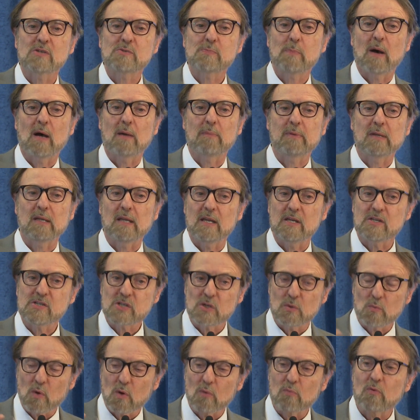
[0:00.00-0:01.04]

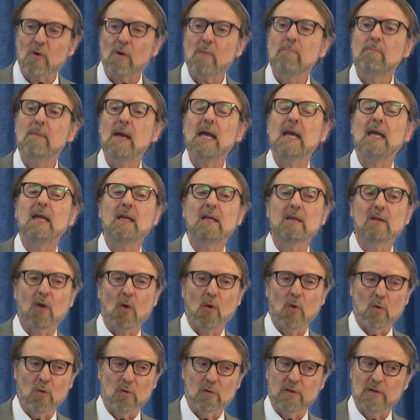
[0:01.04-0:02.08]
population will remain
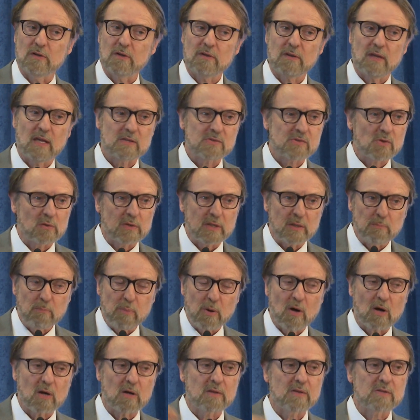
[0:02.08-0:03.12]
older. That's only
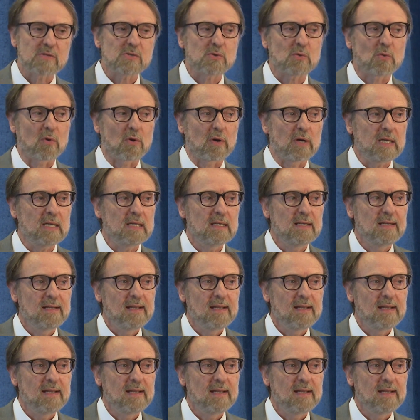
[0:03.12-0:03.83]
part of the story.